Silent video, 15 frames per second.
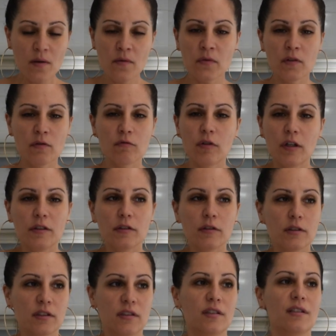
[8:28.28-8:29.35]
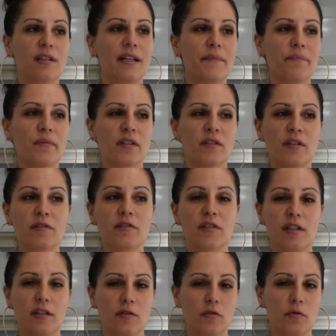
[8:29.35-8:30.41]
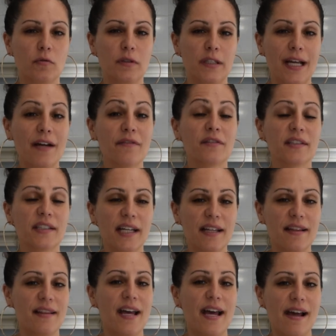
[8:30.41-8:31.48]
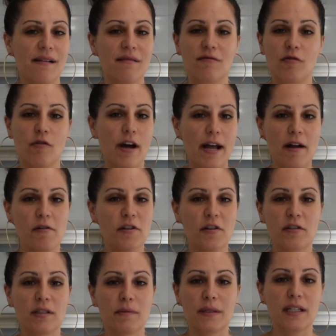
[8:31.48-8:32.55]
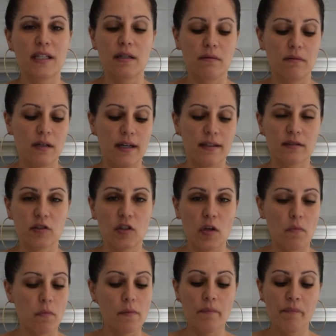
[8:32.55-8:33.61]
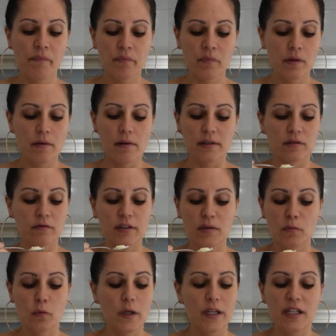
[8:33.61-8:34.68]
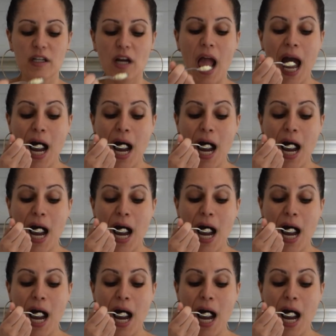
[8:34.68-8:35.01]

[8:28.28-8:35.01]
The rose is just like, it's so subtle. You have to get that right, or you're going to be eating like soap. Wicked.